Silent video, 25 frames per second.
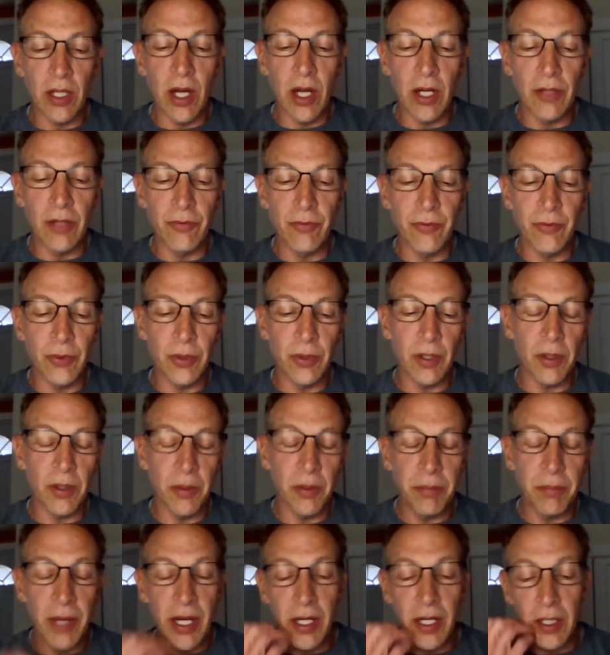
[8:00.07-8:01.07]
our law enfor-
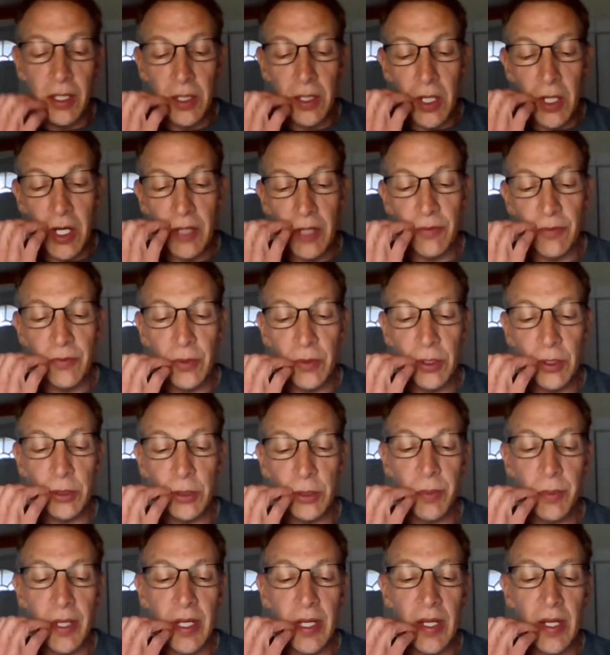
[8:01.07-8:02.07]
uh, by our law
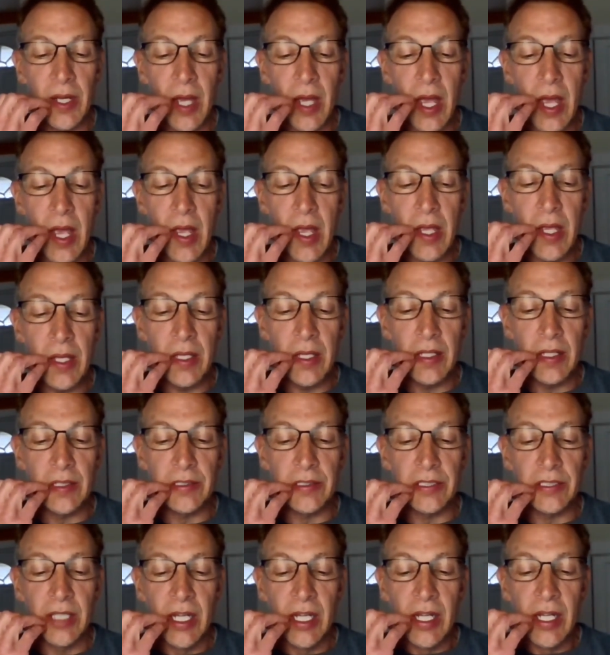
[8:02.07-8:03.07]
enforcement, it,
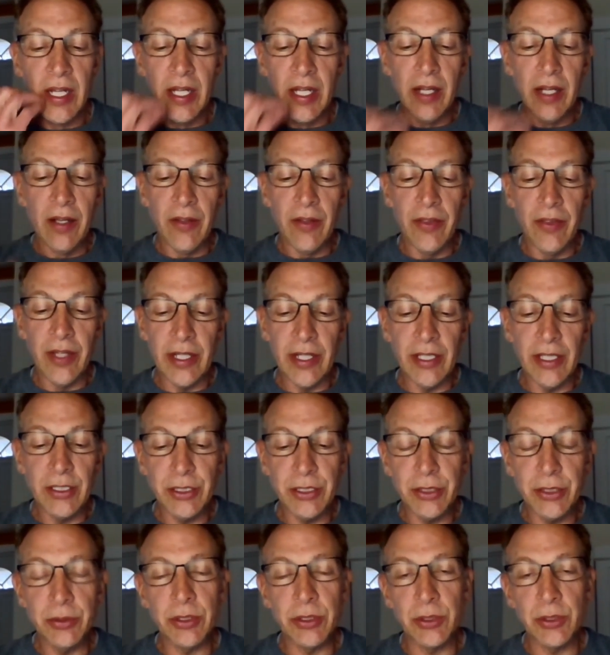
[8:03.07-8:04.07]
it's the
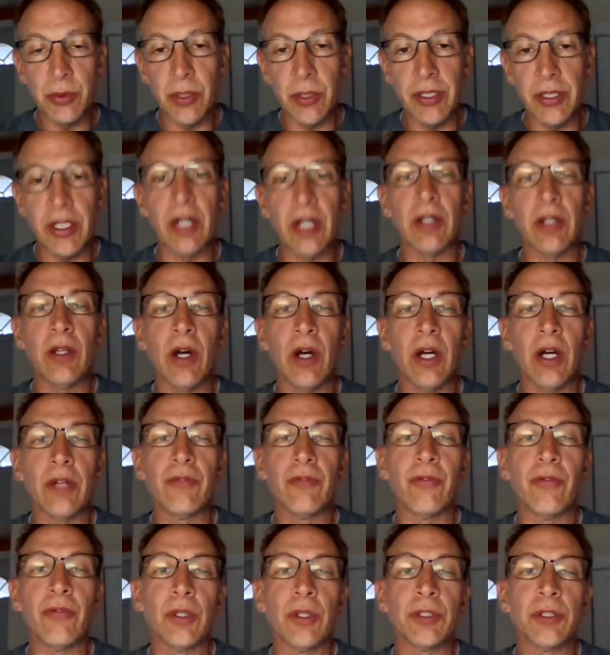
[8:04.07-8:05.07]
issue is with our law
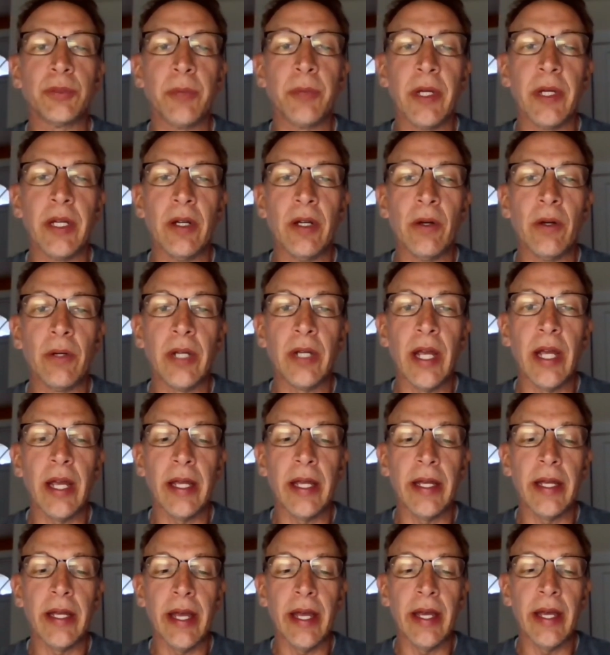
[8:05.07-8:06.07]
enforcement
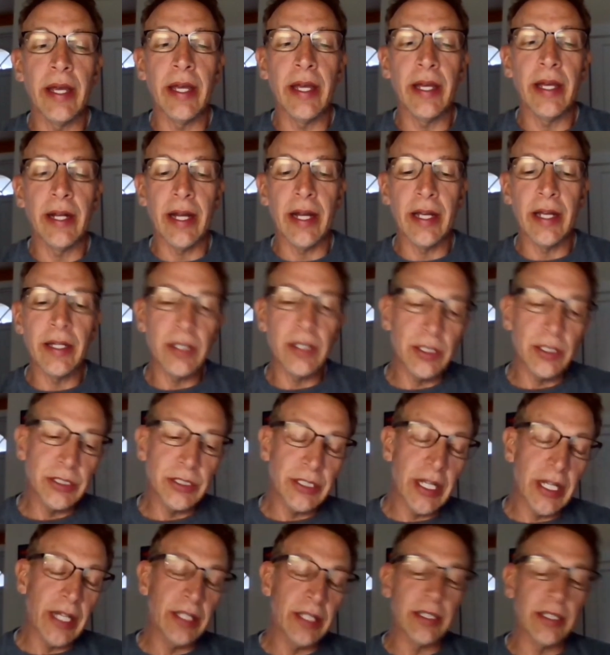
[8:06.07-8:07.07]
okay and, and, i
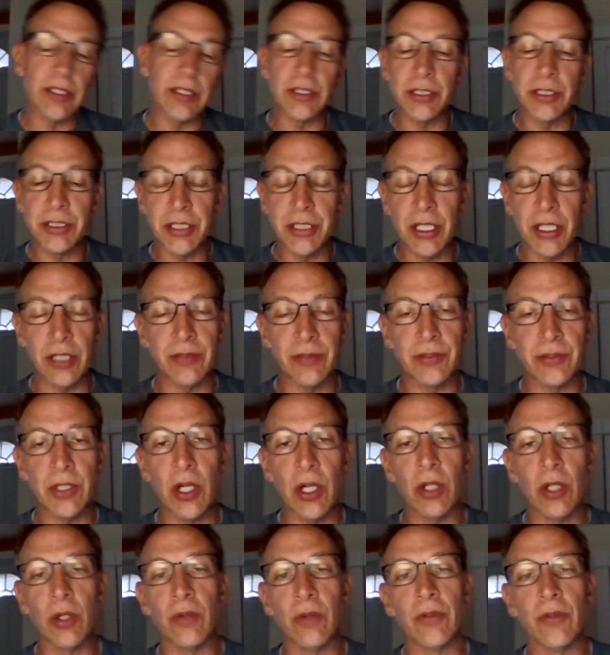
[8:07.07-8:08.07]
understand that there's
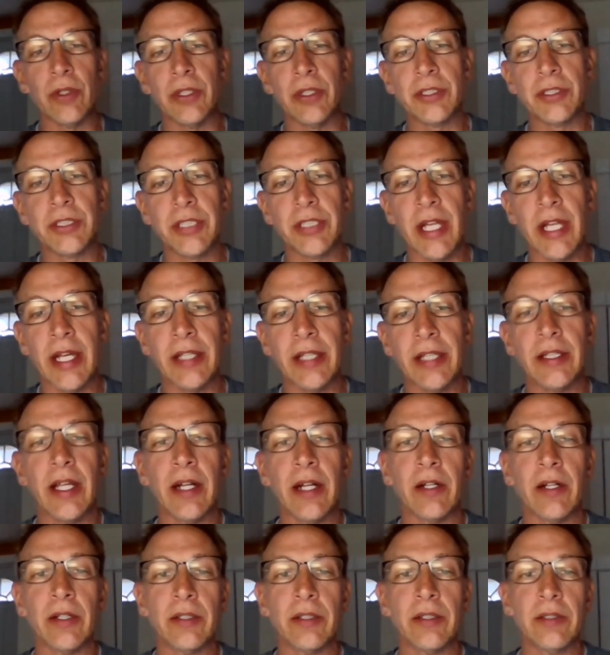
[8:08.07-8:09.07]
sheriffs all over the state
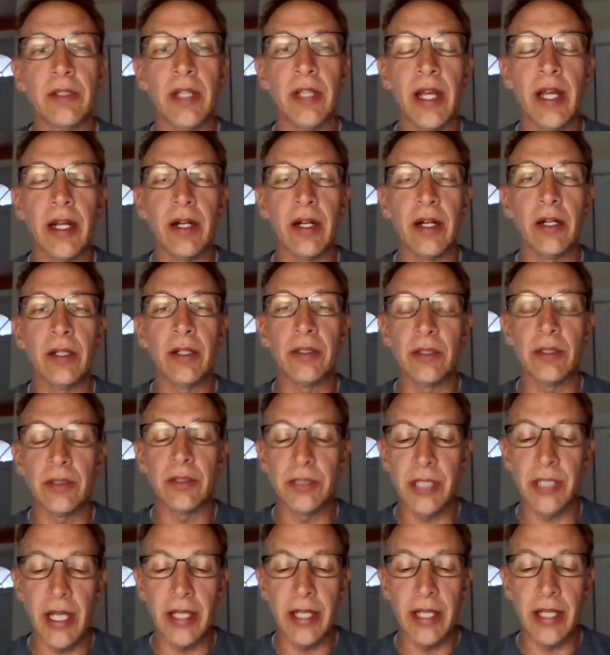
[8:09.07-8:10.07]
that are that are
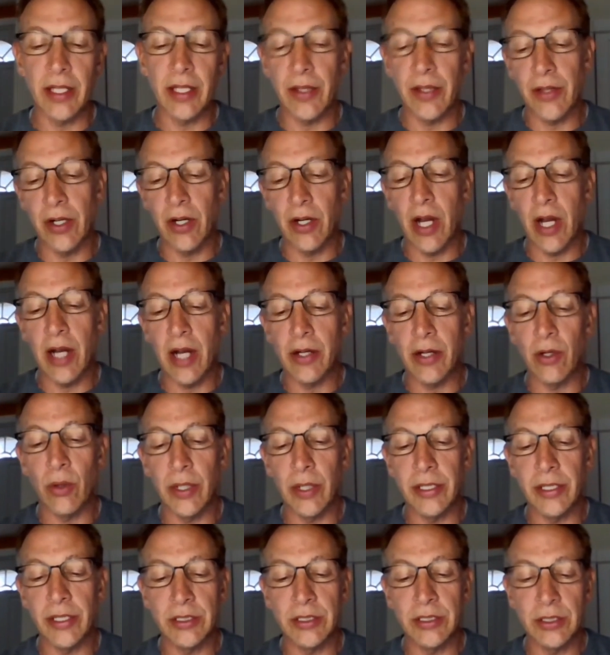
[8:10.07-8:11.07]
saying that they're not
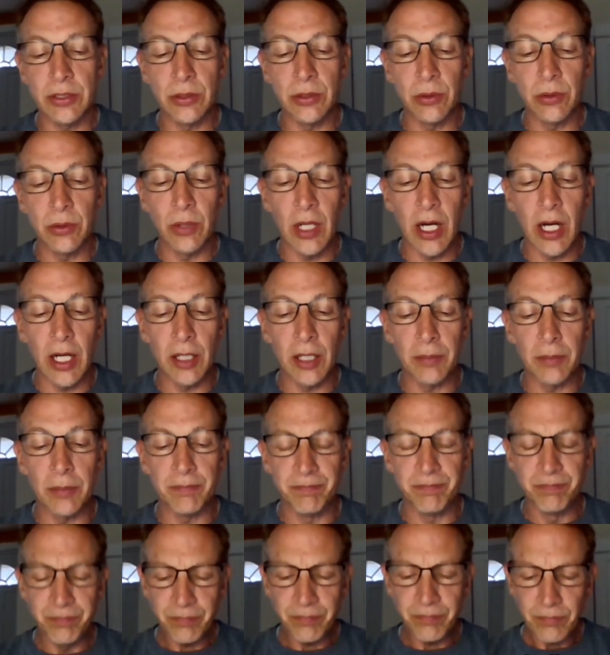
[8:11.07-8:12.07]
going to
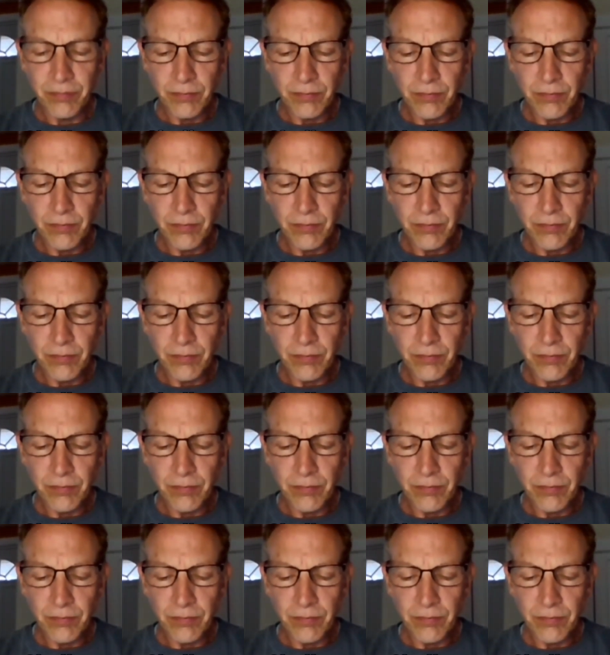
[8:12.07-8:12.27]
um,